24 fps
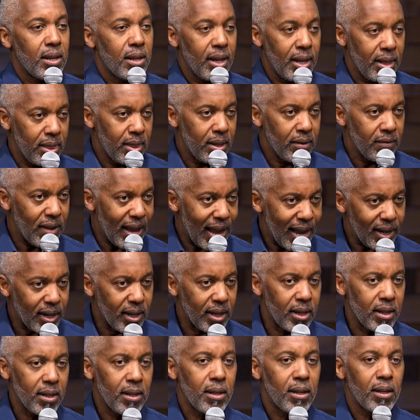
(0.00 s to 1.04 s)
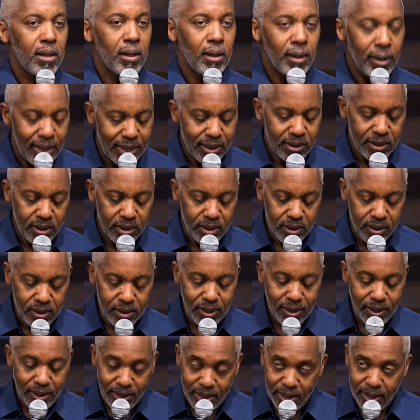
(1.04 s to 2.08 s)
in the valley.
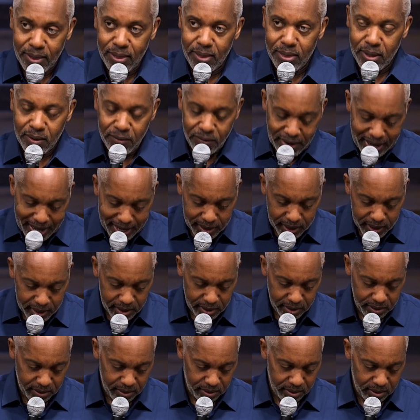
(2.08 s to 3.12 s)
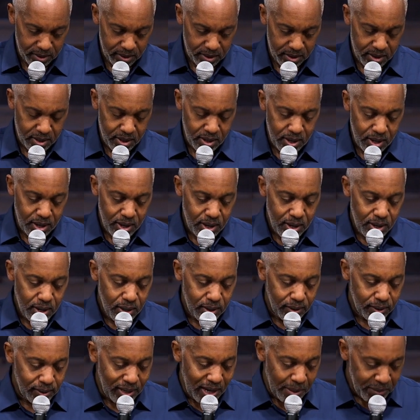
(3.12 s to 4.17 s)
Lessons in the valley.
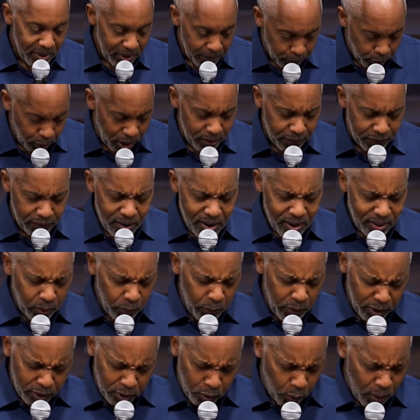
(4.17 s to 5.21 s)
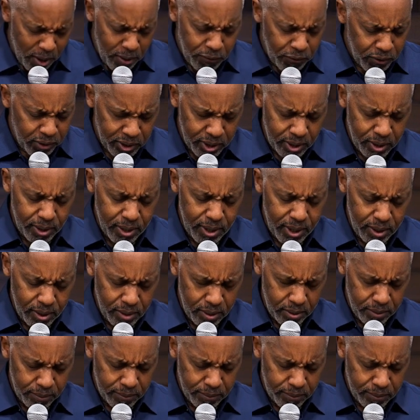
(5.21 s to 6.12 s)
Let me pray. Father, we're grateful today